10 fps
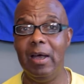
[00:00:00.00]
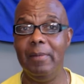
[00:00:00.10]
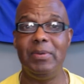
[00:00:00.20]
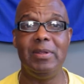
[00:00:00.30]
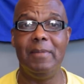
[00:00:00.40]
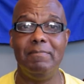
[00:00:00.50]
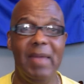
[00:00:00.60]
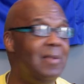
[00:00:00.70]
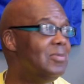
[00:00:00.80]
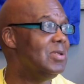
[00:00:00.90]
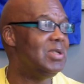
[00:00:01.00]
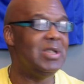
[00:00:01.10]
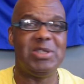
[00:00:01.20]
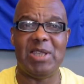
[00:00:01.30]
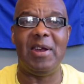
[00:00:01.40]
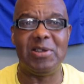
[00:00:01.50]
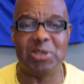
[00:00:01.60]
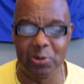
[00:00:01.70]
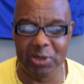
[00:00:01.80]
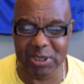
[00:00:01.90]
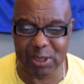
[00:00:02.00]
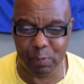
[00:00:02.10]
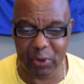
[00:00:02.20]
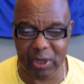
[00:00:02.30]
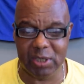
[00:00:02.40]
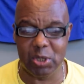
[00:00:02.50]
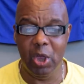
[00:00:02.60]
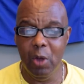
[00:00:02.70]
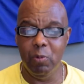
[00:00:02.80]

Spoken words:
up in the mountains in Saratoga Springs.